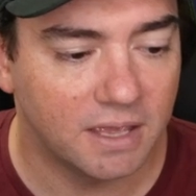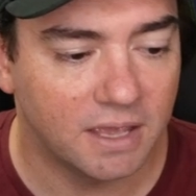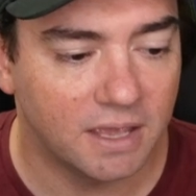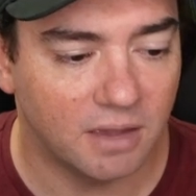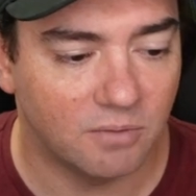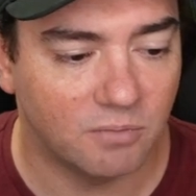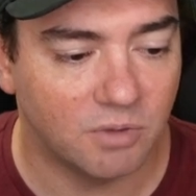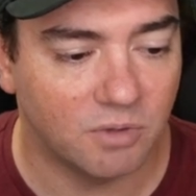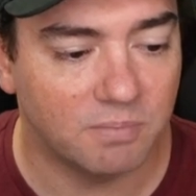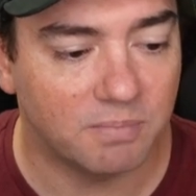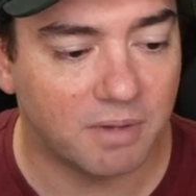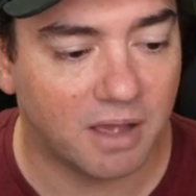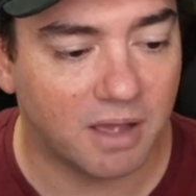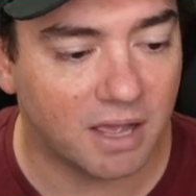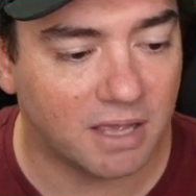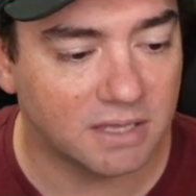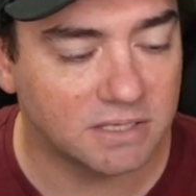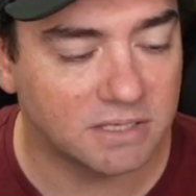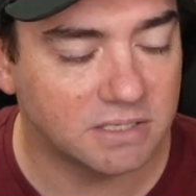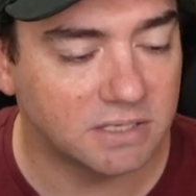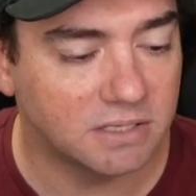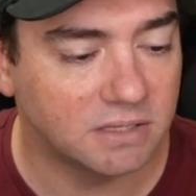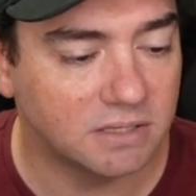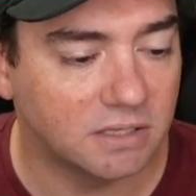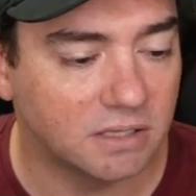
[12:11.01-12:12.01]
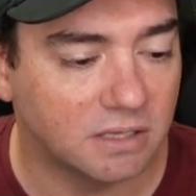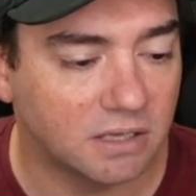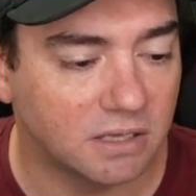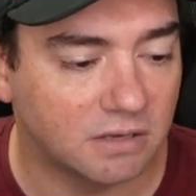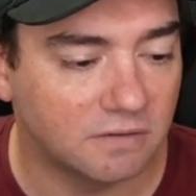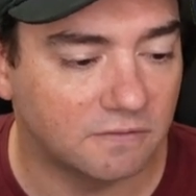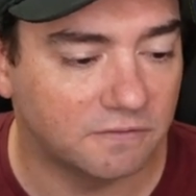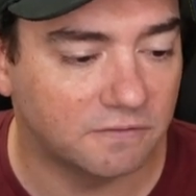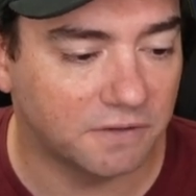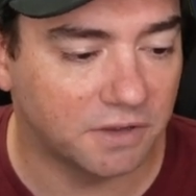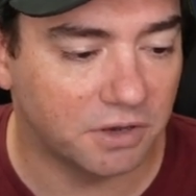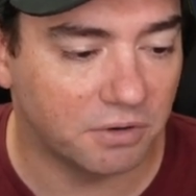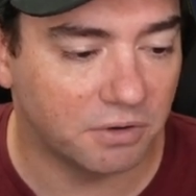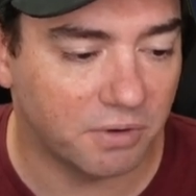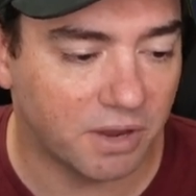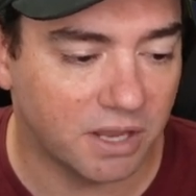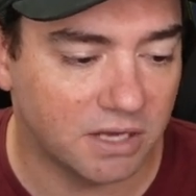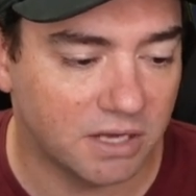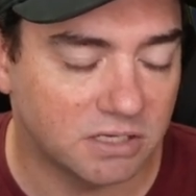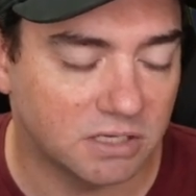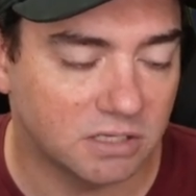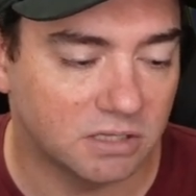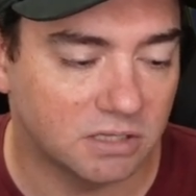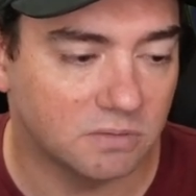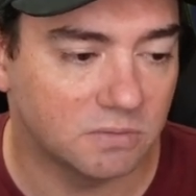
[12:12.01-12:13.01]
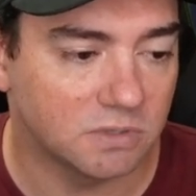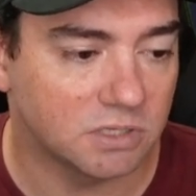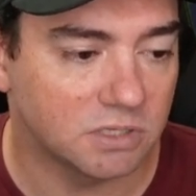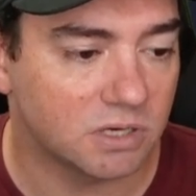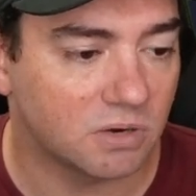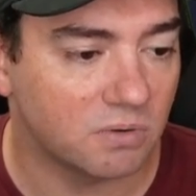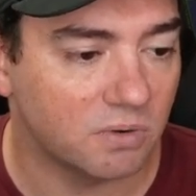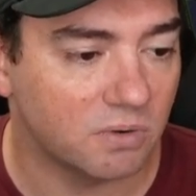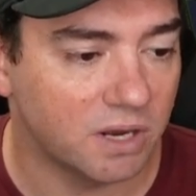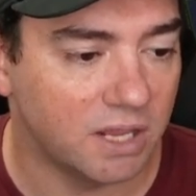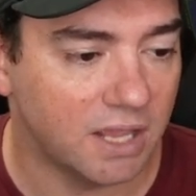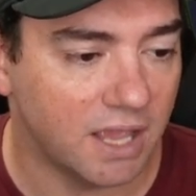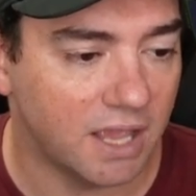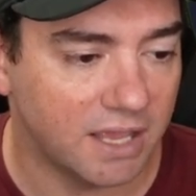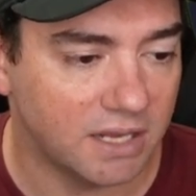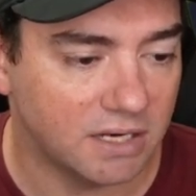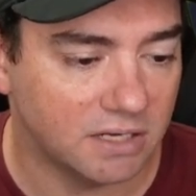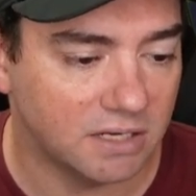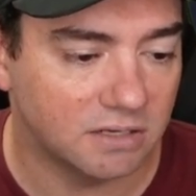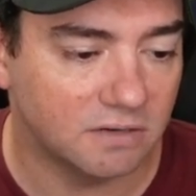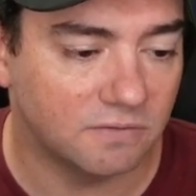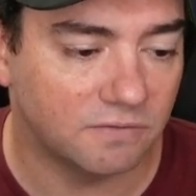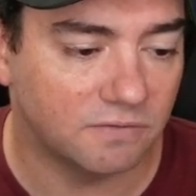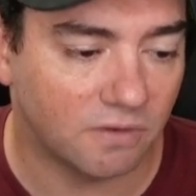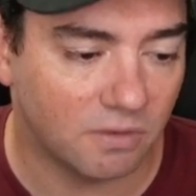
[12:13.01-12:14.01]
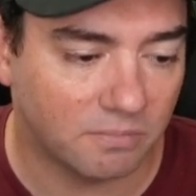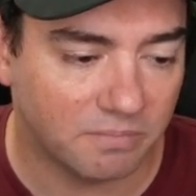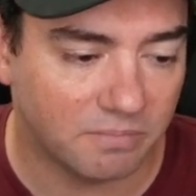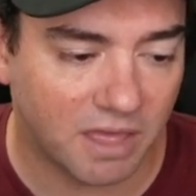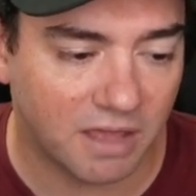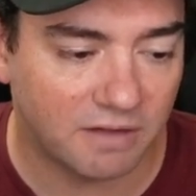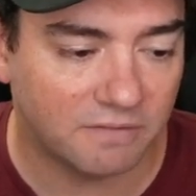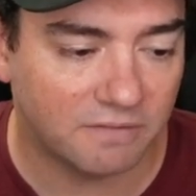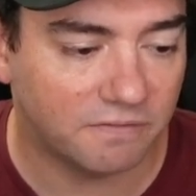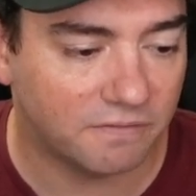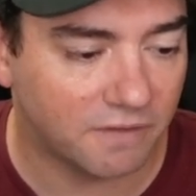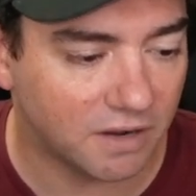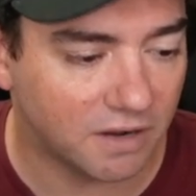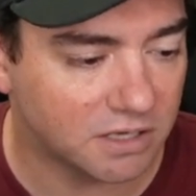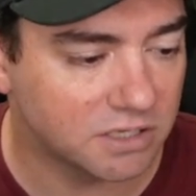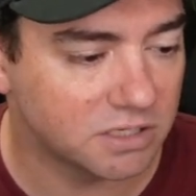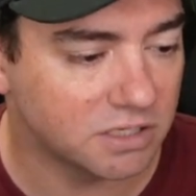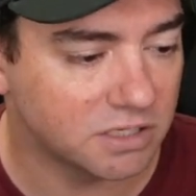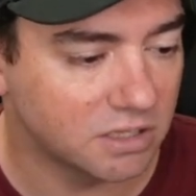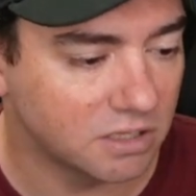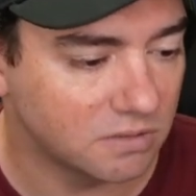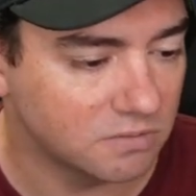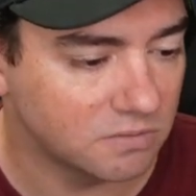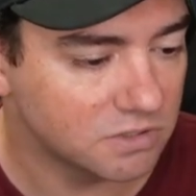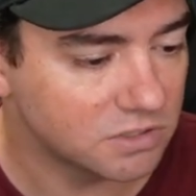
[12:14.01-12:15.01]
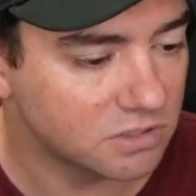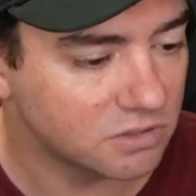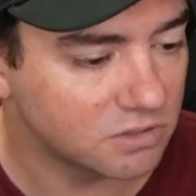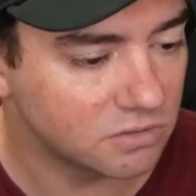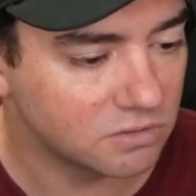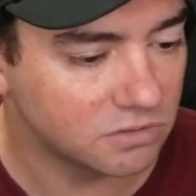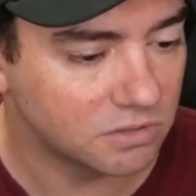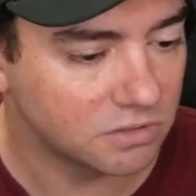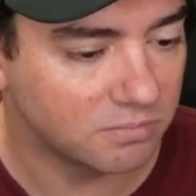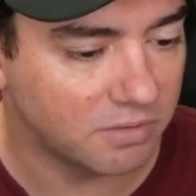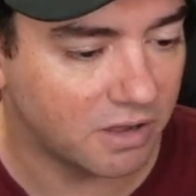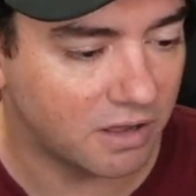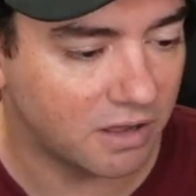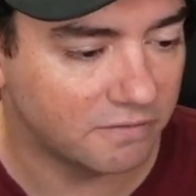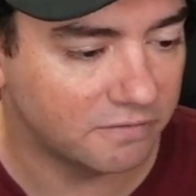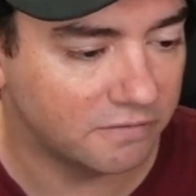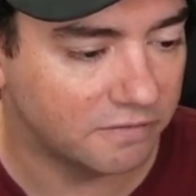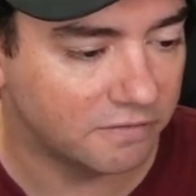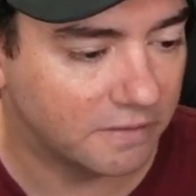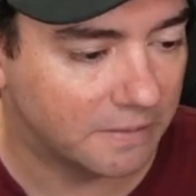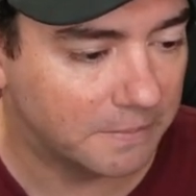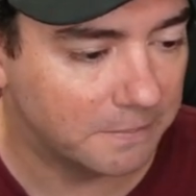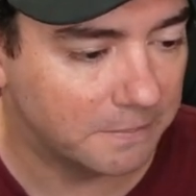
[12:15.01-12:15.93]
And we pass in the configuration that was created from that function that was called above.